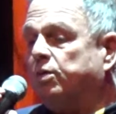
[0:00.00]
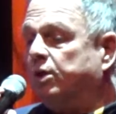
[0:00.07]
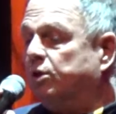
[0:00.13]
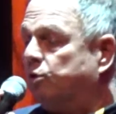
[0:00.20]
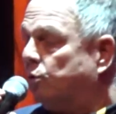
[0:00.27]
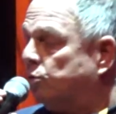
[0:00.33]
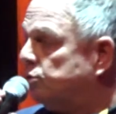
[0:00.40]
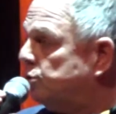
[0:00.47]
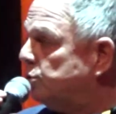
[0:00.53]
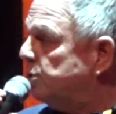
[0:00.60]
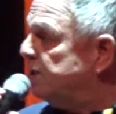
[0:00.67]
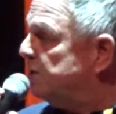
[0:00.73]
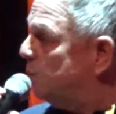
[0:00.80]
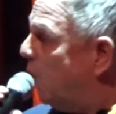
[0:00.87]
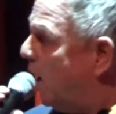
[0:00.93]
They talked to
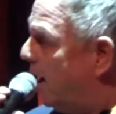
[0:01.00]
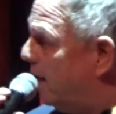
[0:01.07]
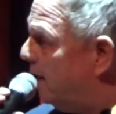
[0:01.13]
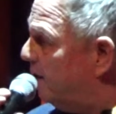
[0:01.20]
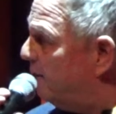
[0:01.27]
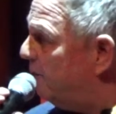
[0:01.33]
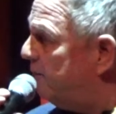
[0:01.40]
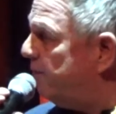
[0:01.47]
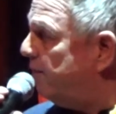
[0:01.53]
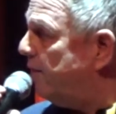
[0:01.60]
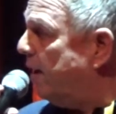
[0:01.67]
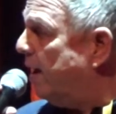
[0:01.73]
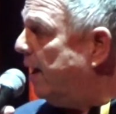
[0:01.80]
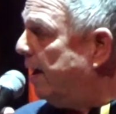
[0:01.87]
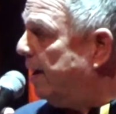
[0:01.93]
his wife,
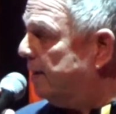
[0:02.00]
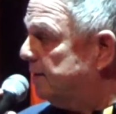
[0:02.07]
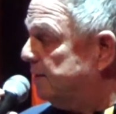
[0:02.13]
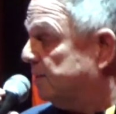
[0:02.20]
and